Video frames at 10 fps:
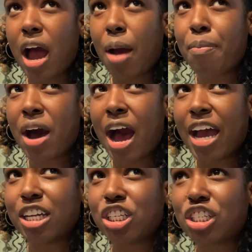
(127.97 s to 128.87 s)
But
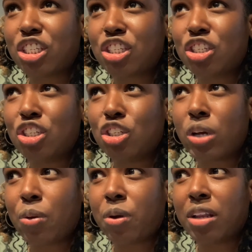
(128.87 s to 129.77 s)
I just knew I
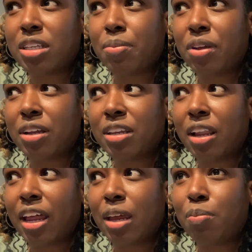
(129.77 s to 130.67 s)
wanted something to
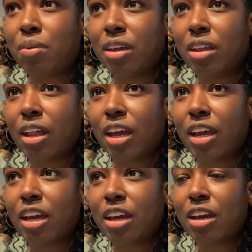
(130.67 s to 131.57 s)
like be
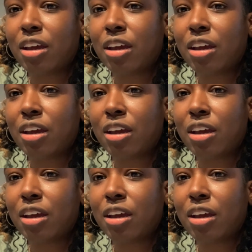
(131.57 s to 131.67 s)
like